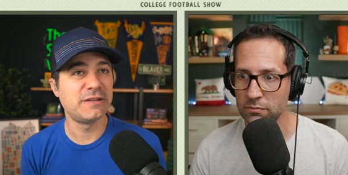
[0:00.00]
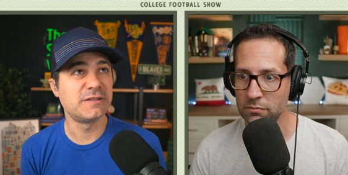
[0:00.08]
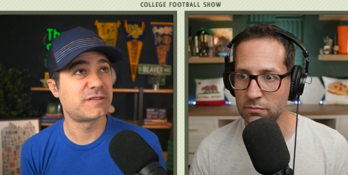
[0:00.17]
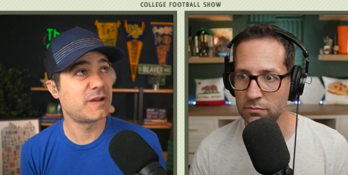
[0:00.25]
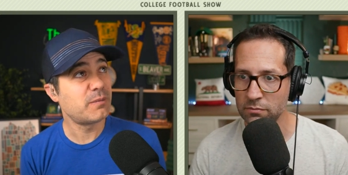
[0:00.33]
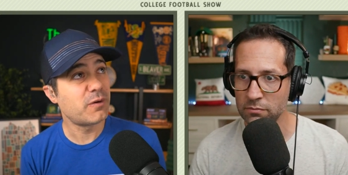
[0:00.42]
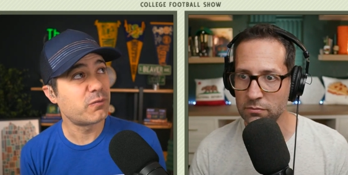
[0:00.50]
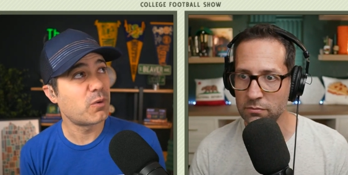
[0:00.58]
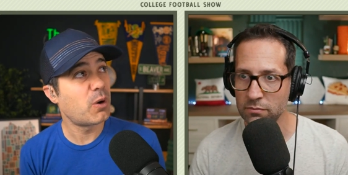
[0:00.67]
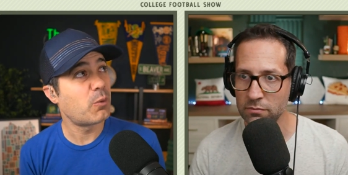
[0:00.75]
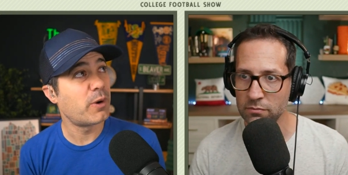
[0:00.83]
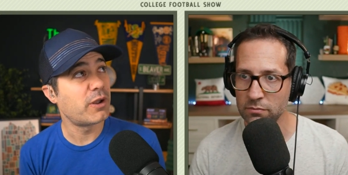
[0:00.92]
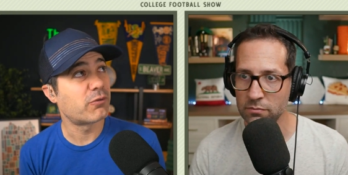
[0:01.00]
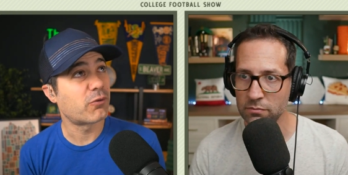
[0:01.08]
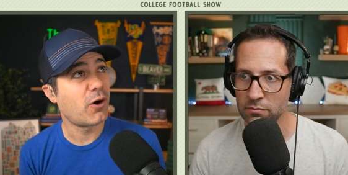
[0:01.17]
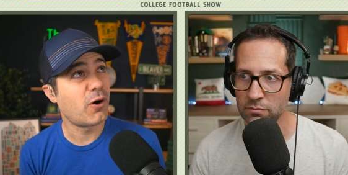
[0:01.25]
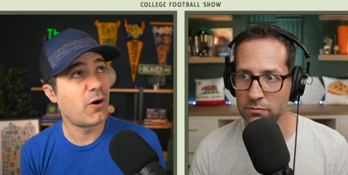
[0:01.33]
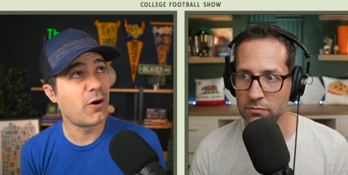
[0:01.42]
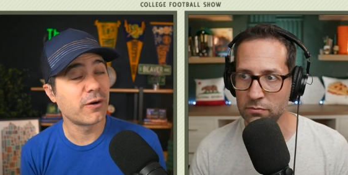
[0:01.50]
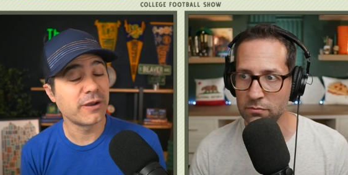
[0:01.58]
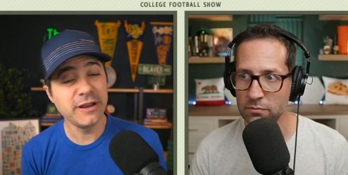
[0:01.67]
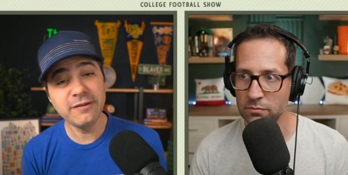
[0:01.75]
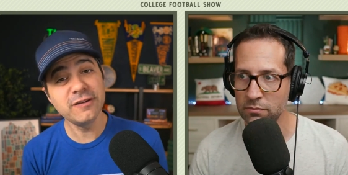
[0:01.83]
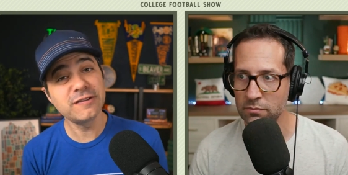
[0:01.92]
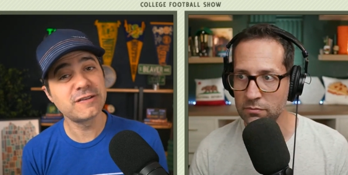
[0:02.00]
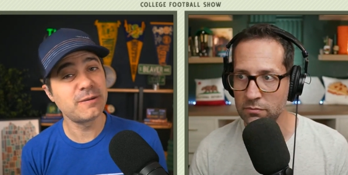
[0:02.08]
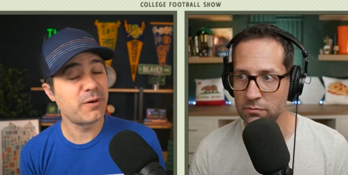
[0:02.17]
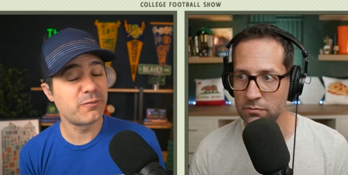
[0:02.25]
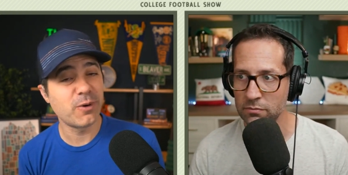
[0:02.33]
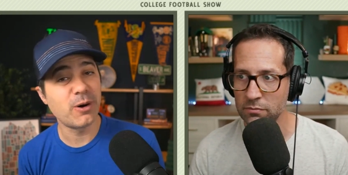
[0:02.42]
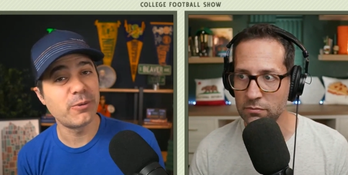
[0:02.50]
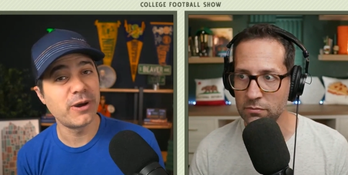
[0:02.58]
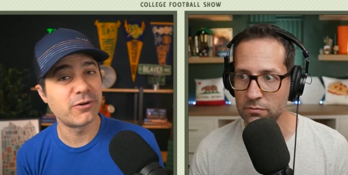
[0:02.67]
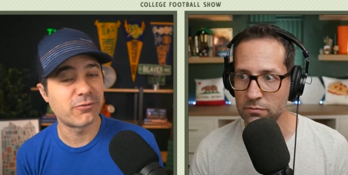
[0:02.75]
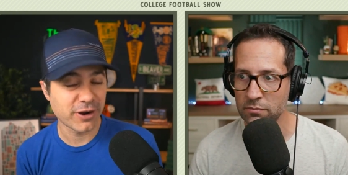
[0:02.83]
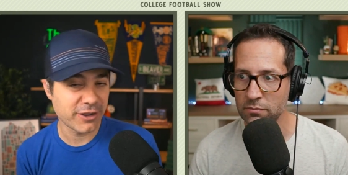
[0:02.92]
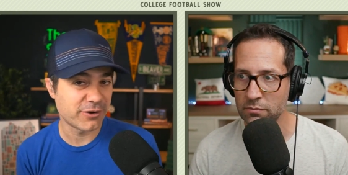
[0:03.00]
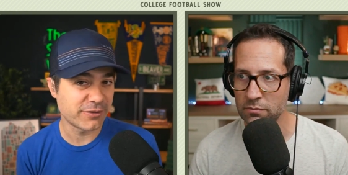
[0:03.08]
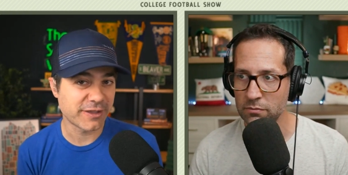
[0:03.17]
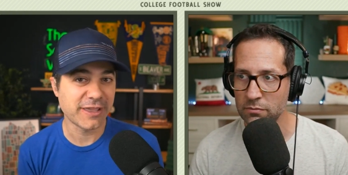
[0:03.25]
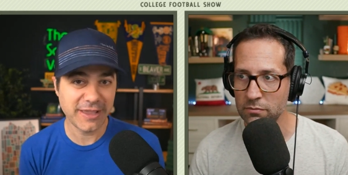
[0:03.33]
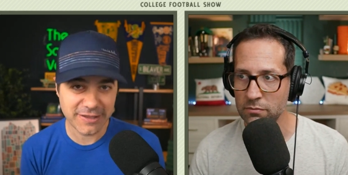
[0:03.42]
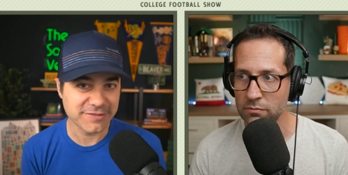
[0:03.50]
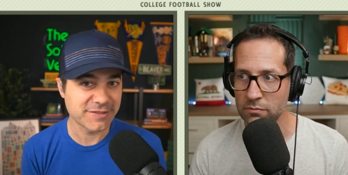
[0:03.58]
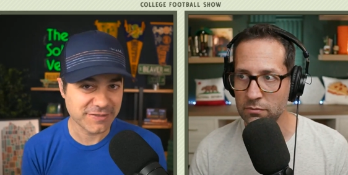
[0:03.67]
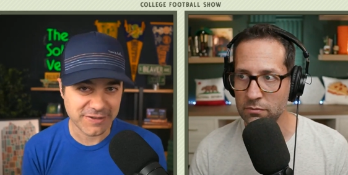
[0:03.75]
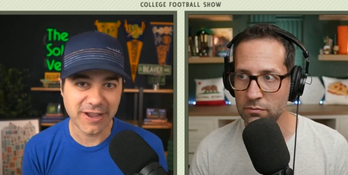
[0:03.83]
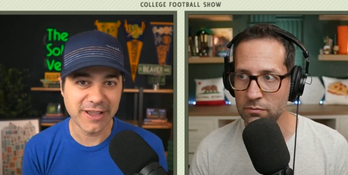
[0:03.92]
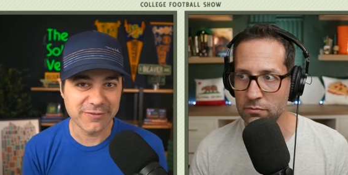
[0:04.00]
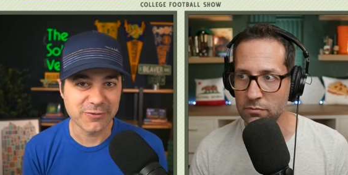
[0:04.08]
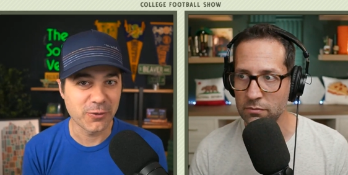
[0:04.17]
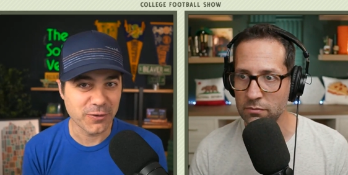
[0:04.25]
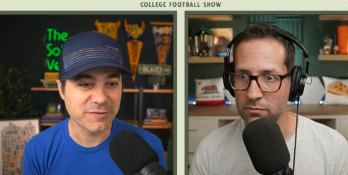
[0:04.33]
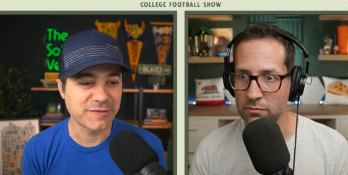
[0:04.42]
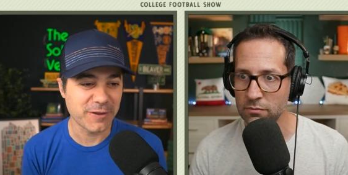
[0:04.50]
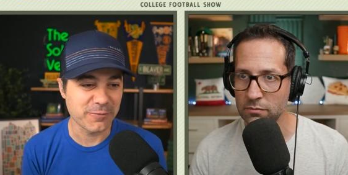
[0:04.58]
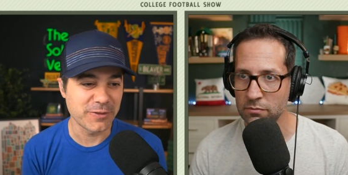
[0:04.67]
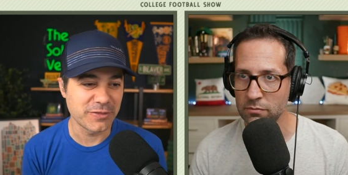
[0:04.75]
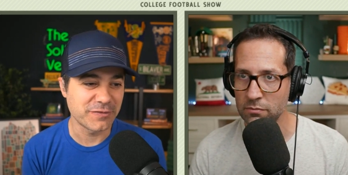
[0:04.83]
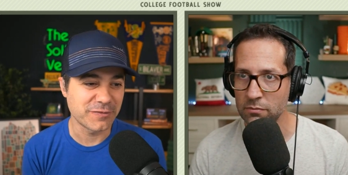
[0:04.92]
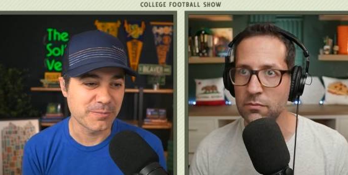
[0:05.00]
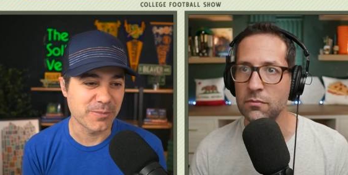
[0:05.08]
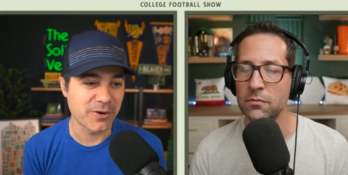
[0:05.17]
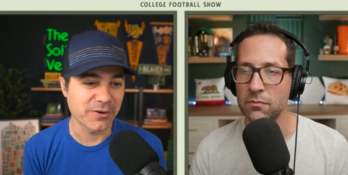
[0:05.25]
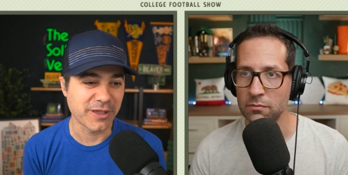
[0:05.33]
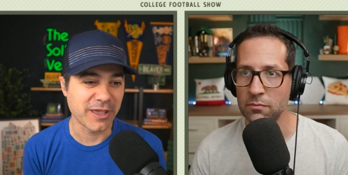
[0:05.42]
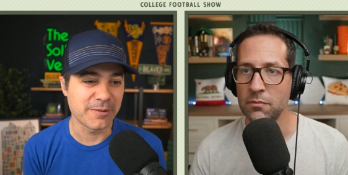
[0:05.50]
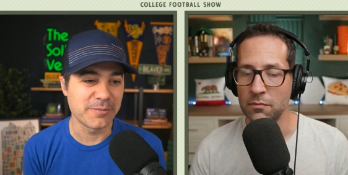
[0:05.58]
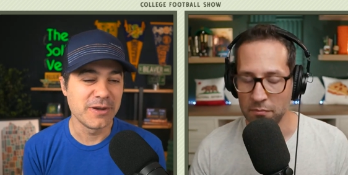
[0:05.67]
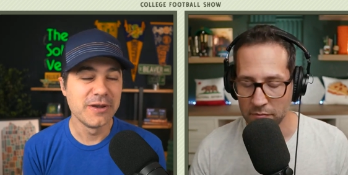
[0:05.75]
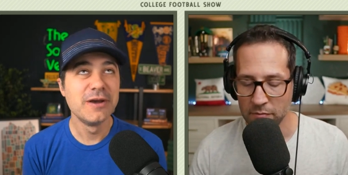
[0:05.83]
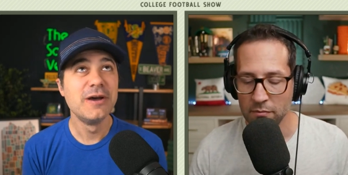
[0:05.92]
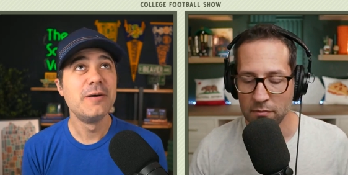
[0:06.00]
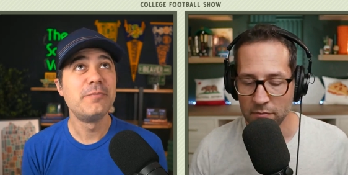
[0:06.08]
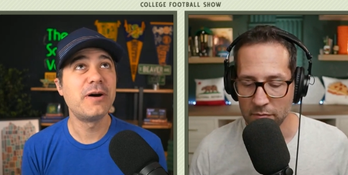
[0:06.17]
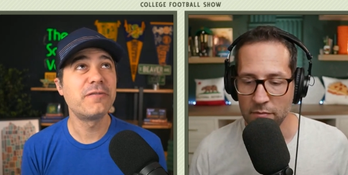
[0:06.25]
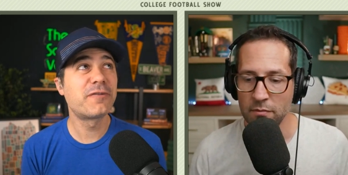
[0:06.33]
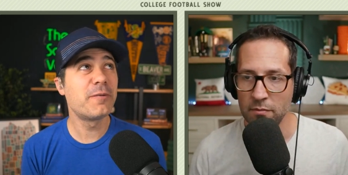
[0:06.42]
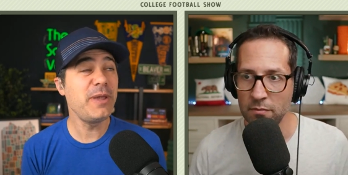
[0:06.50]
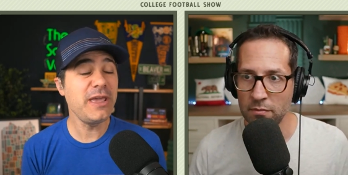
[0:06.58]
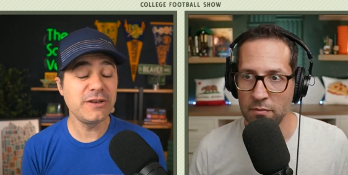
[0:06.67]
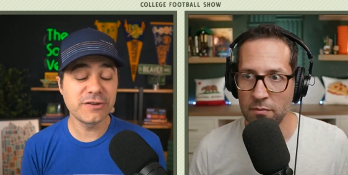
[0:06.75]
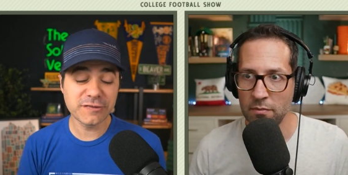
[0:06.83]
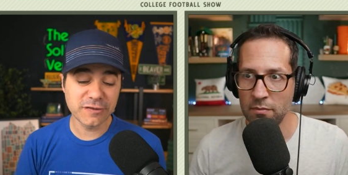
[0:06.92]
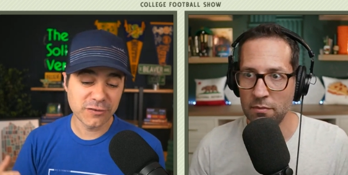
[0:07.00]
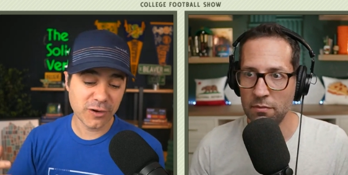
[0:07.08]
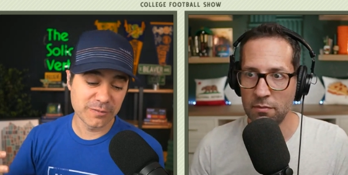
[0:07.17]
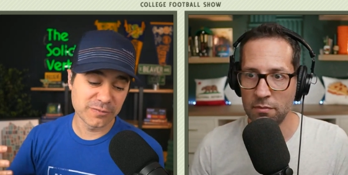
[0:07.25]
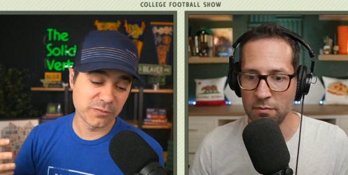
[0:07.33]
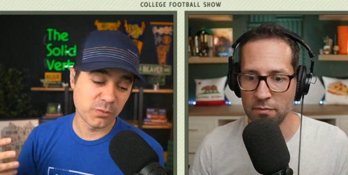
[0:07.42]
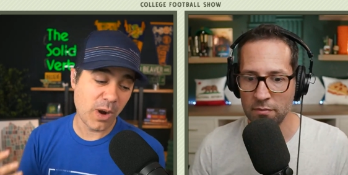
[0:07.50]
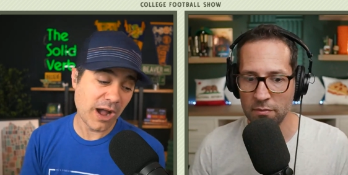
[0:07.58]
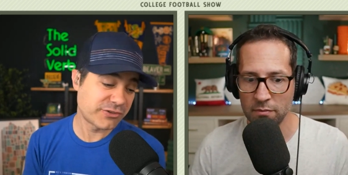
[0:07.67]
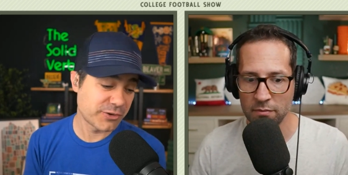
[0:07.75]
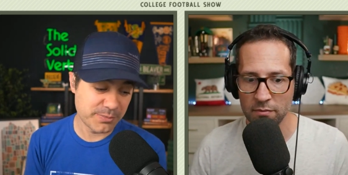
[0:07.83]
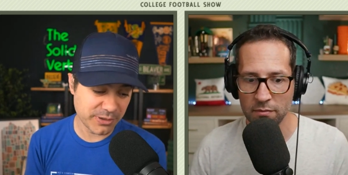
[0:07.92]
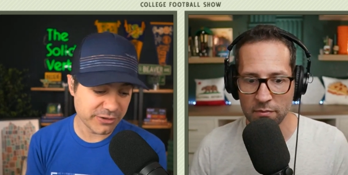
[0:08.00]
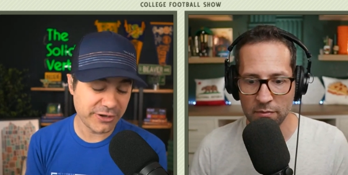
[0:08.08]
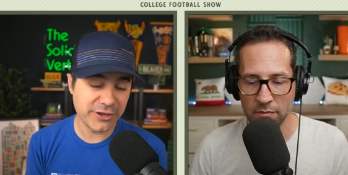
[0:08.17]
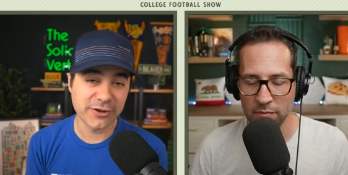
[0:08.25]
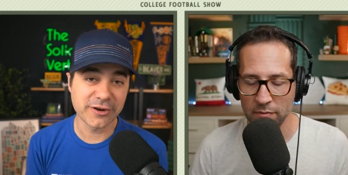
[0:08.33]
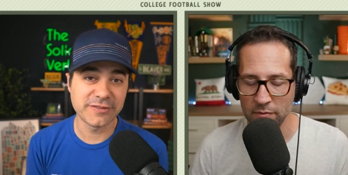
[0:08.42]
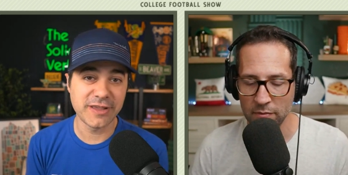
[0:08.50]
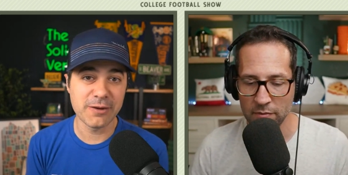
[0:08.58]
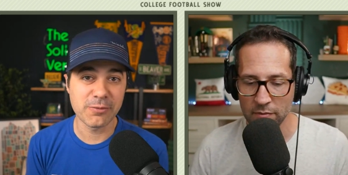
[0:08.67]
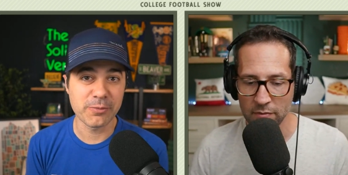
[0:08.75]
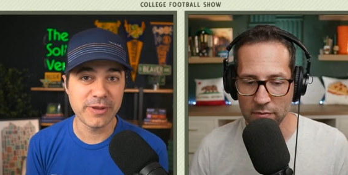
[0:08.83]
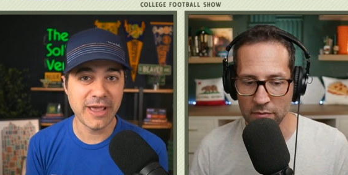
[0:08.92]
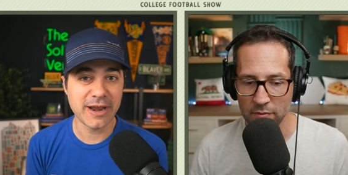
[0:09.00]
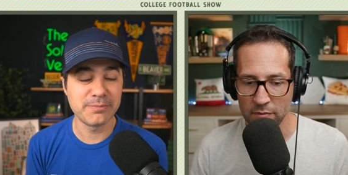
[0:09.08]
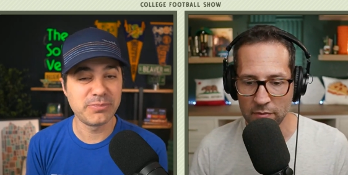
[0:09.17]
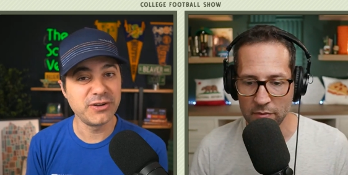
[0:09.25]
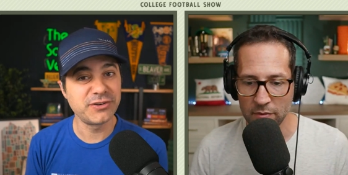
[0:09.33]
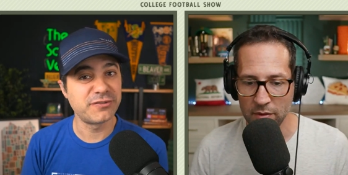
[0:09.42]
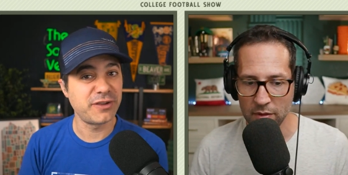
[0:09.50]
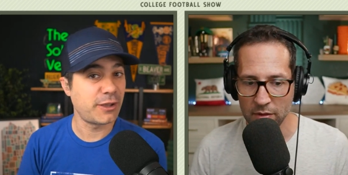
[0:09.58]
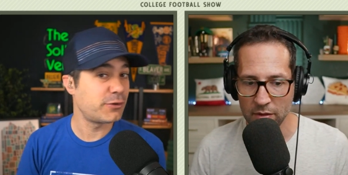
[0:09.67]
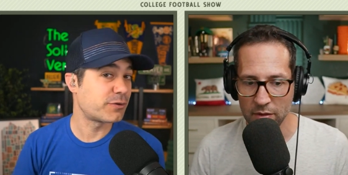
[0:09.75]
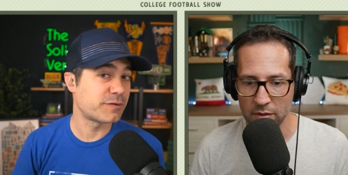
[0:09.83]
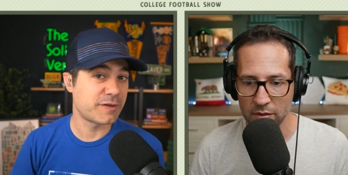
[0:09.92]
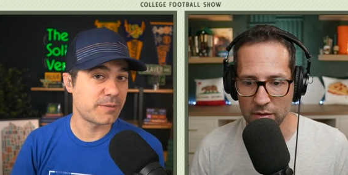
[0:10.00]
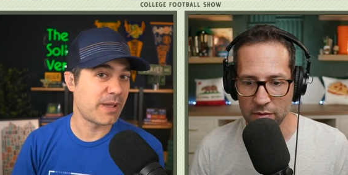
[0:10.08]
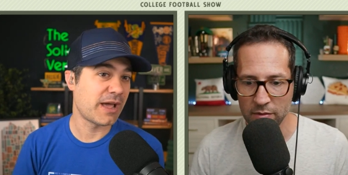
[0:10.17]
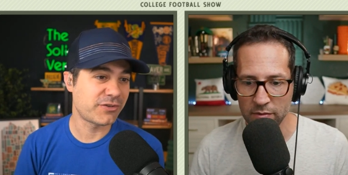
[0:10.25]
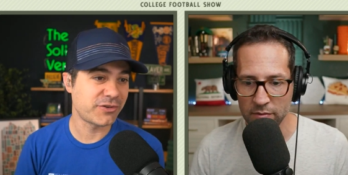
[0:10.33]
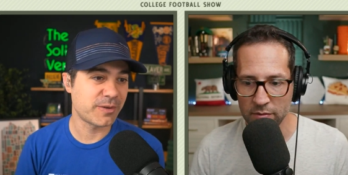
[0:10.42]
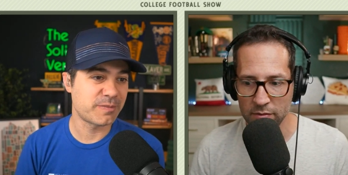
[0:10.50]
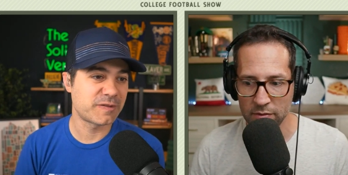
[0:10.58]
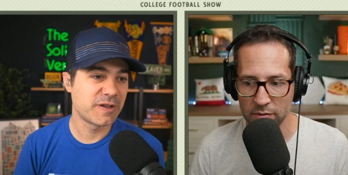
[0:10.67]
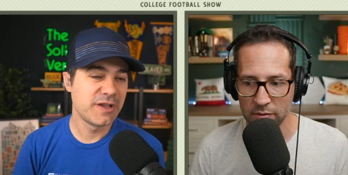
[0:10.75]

Speaker 1: some of what went wrong, and even some of what went right on the Kansas side. Of course, they win the football game. But for me, just in terms of watchability on a day where we had a bunch of interesting matchups,